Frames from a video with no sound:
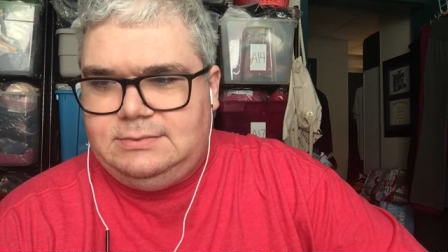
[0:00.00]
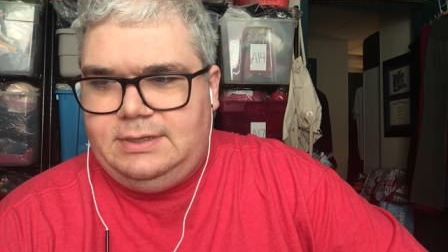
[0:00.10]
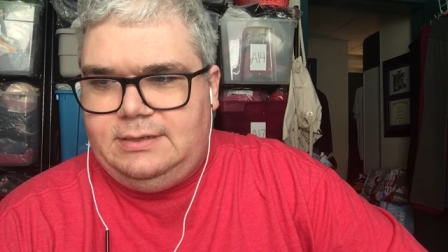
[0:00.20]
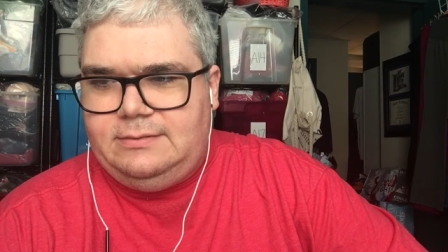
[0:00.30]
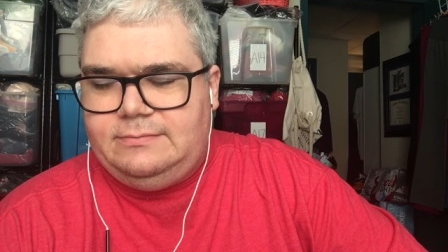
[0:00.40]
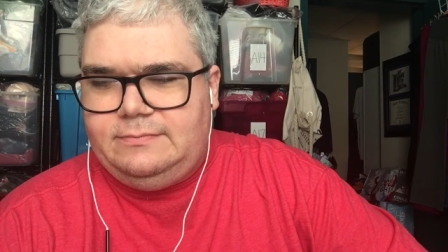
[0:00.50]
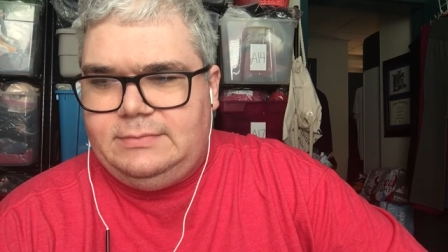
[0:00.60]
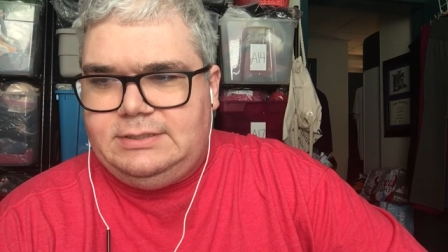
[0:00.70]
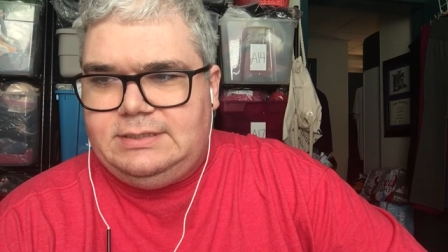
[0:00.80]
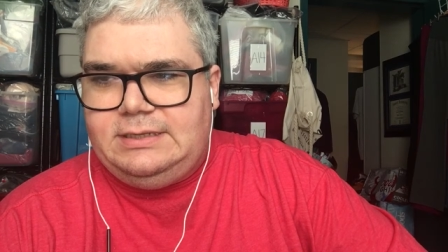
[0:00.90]
And
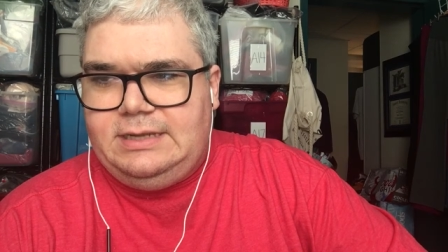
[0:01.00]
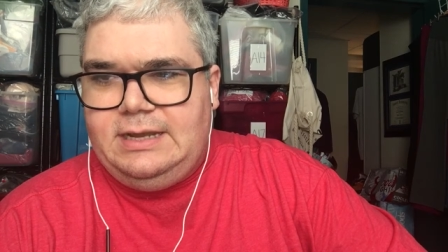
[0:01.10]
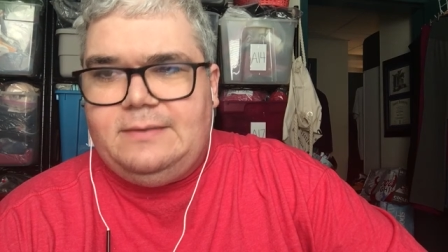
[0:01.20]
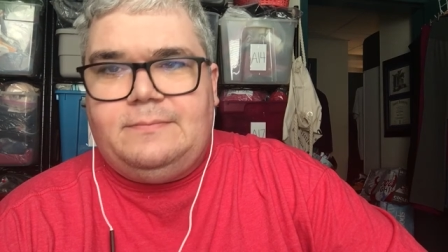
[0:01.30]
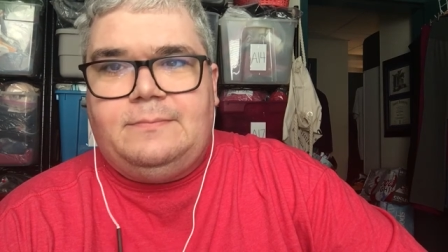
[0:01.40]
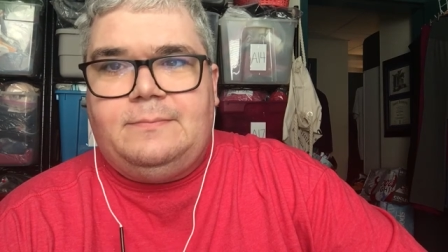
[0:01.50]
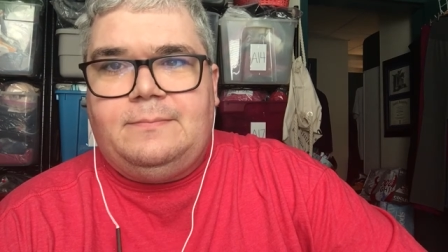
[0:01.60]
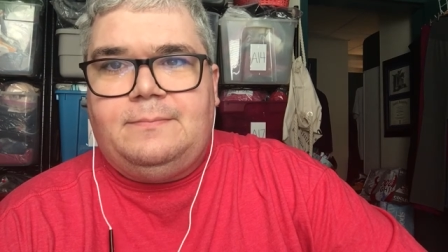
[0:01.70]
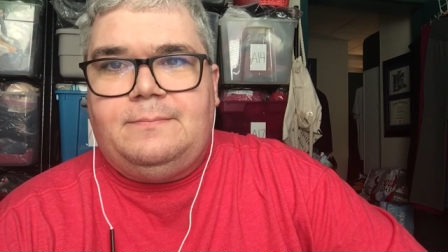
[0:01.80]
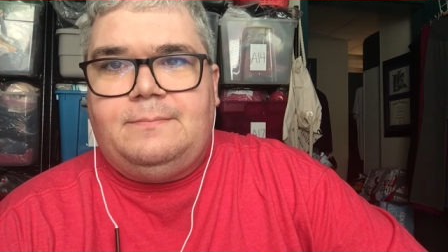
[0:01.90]
they said, "Yeah."
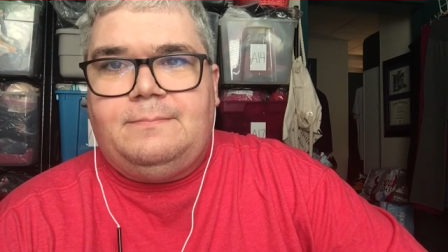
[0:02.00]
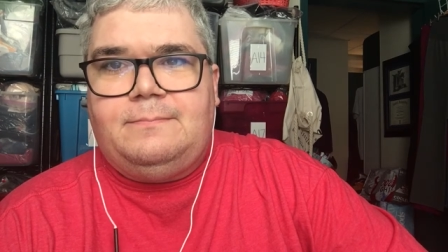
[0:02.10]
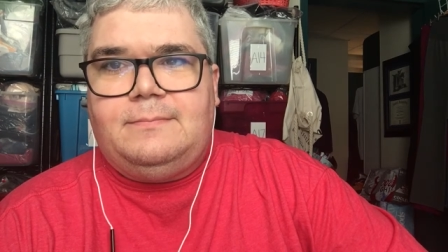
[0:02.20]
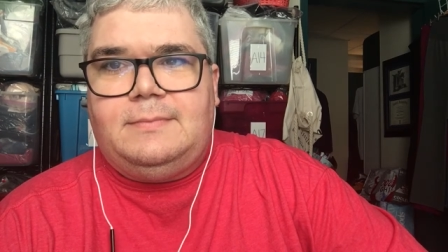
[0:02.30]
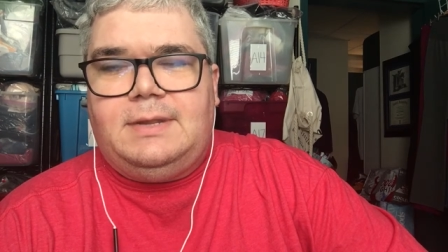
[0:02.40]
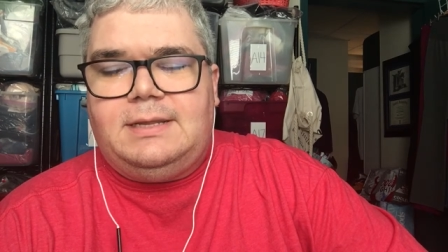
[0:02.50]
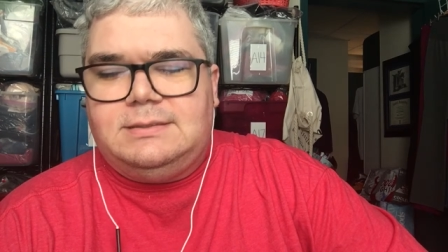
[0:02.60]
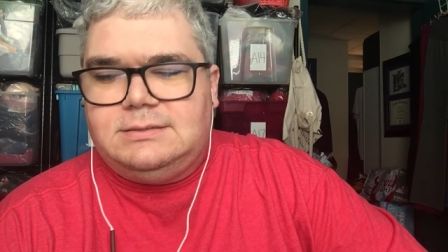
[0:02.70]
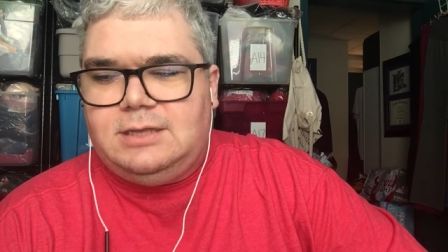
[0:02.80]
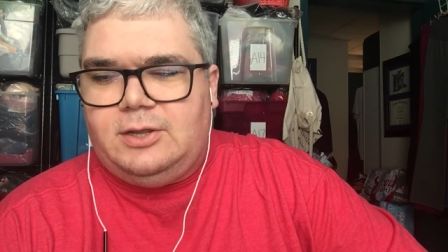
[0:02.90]
And
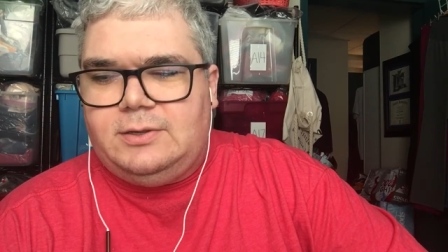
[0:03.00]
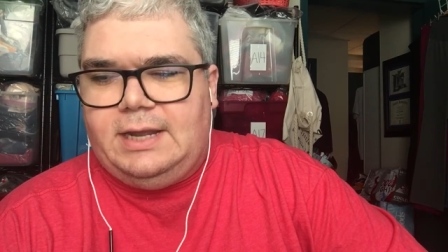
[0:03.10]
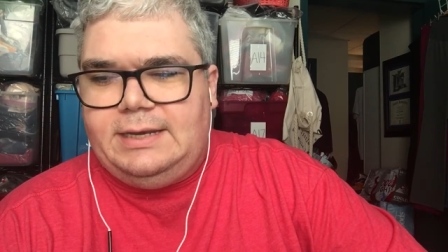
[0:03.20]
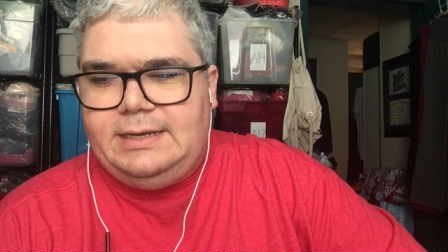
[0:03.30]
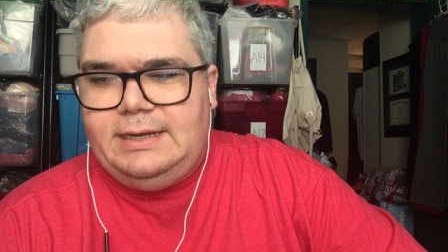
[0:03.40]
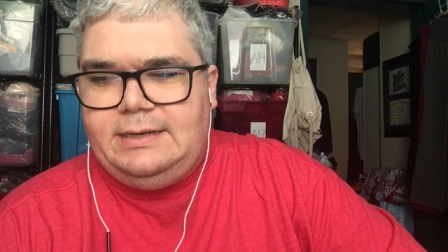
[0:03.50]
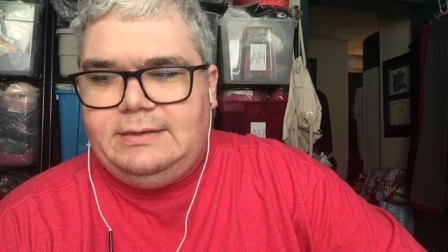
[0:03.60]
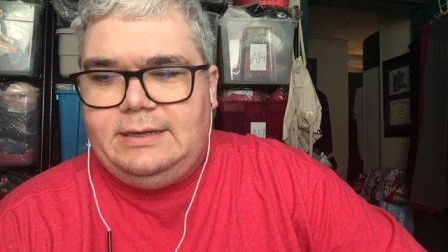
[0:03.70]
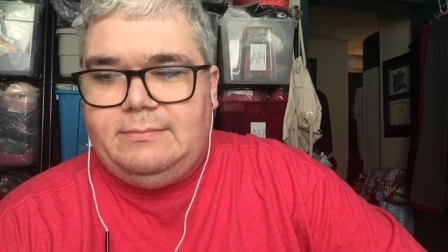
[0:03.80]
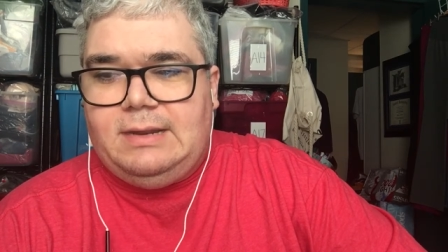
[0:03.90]
so I did.
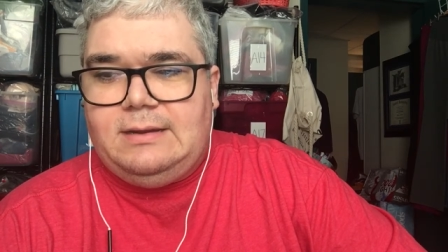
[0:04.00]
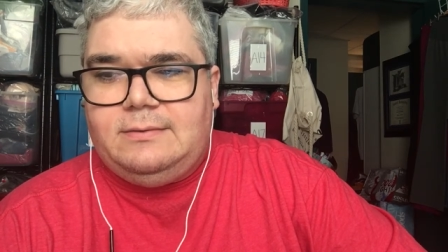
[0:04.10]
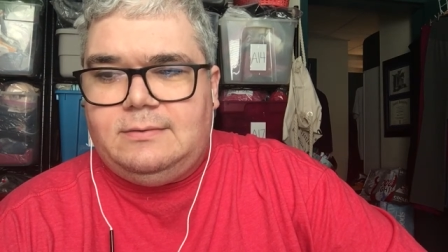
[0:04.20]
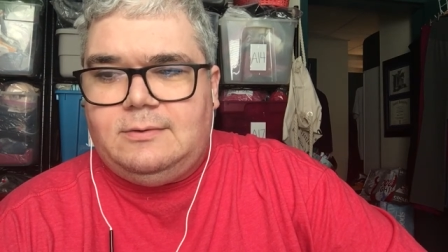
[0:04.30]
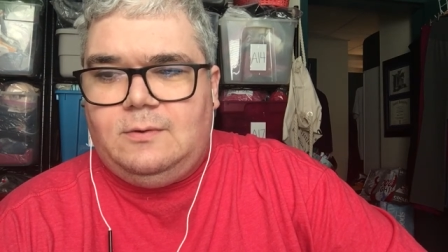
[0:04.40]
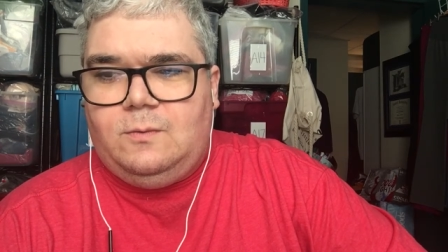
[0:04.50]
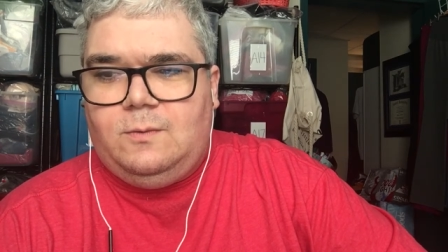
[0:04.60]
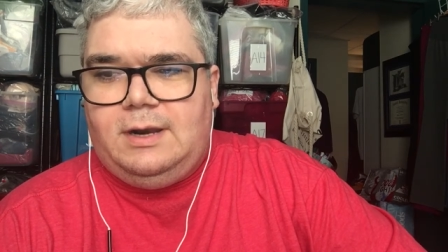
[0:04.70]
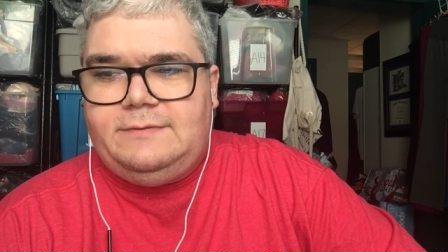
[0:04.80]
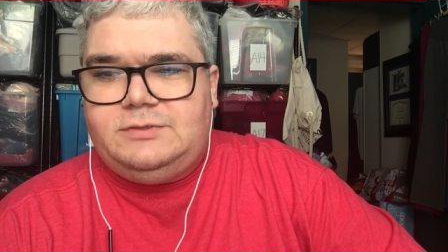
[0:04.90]
And then my
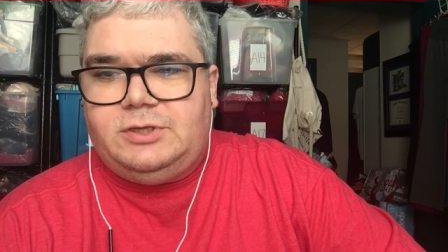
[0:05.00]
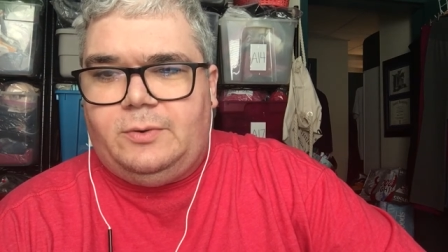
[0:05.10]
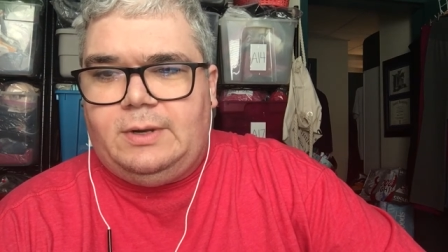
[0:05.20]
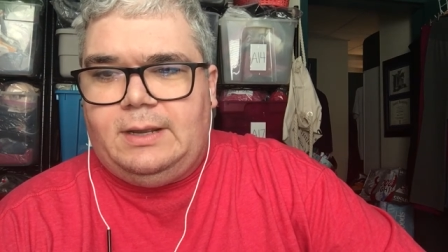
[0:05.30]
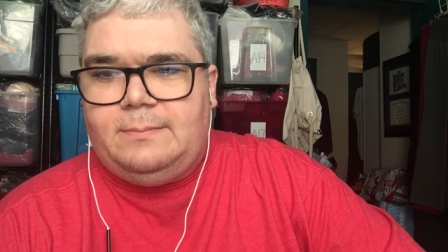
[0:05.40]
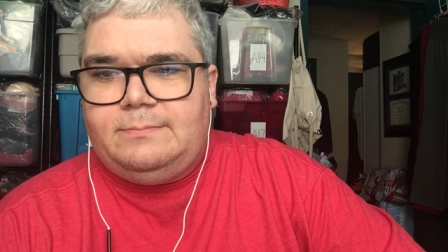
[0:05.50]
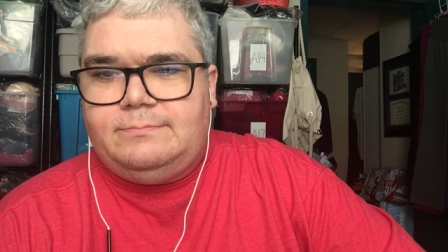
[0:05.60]
wife showed up.